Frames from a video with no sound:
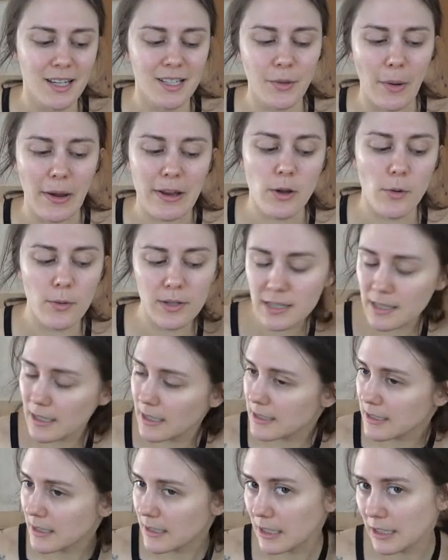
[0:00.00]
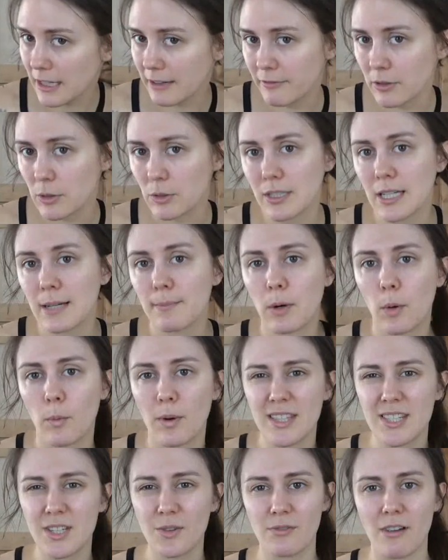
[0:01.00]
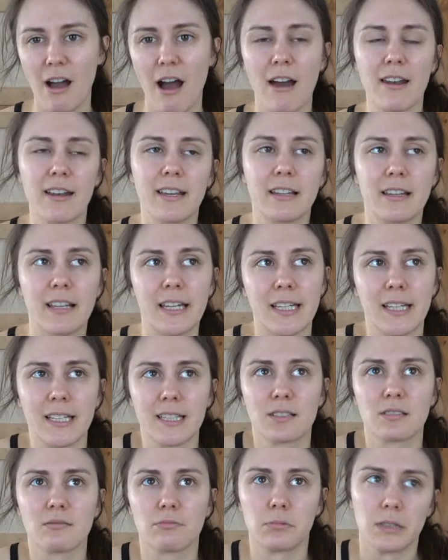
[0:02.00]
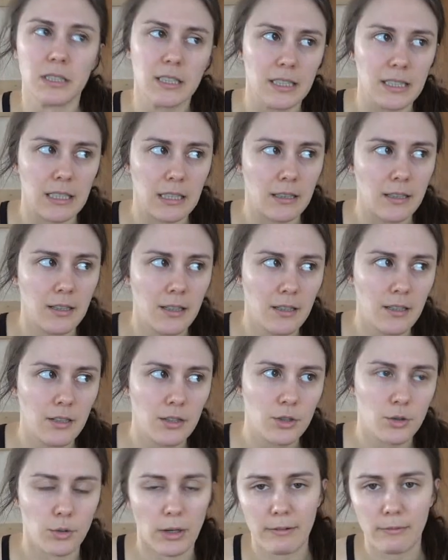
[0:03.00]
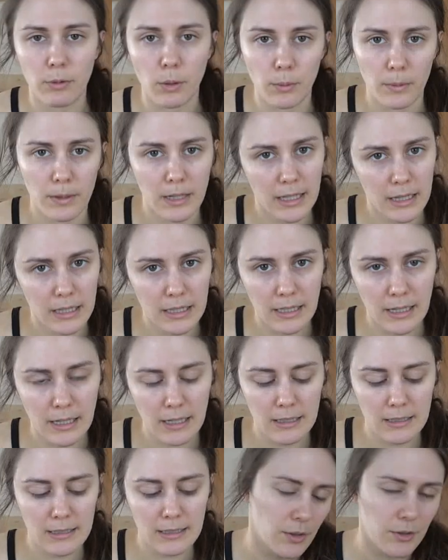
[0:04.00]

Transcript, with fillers: So I know it's it's a little confusing, but once you've got it, like it's really straightforward in the end.